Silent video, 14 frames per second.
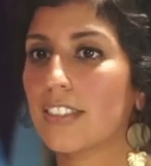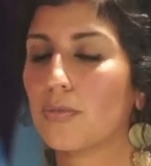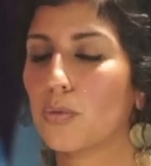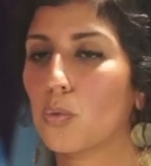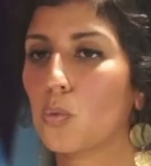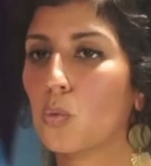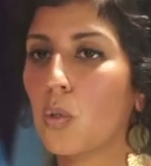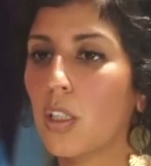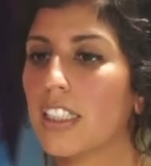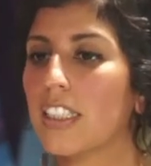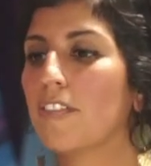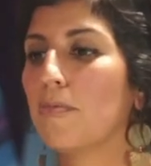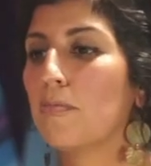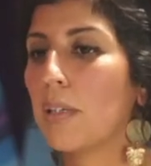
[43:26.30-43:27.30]
one
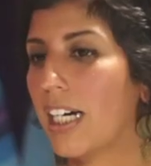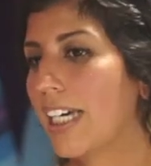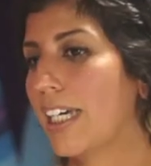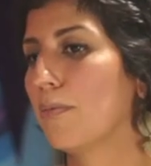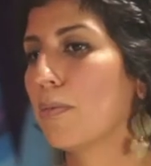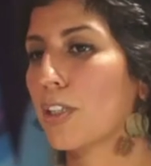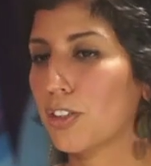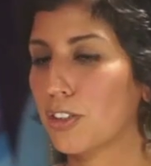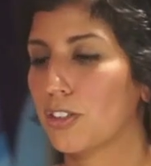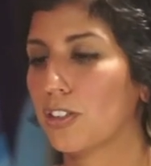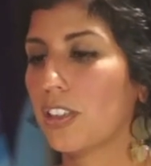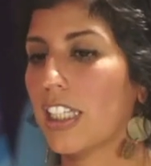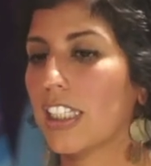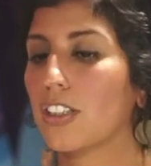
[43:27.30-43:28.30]
of my personal,
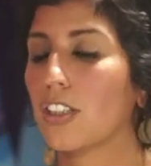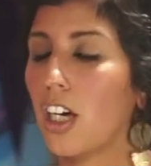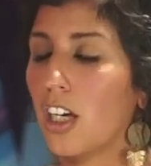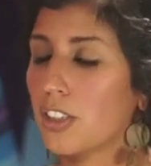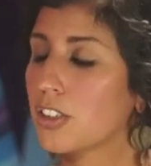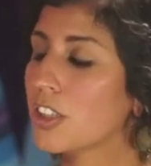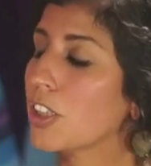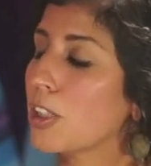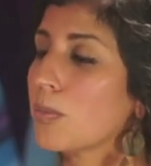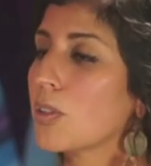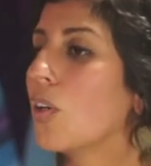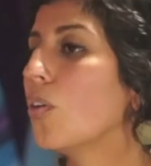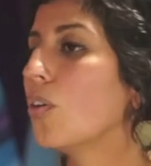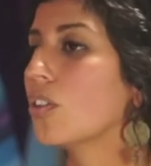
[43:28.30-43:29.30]
like, long-term
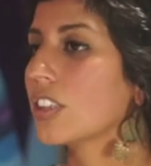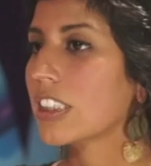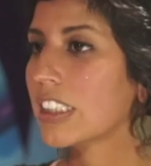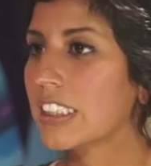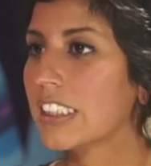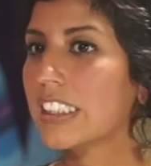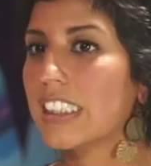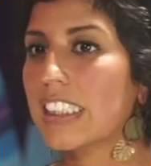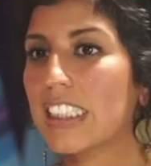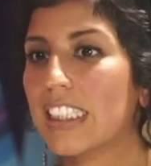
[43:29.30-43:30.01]
goals, is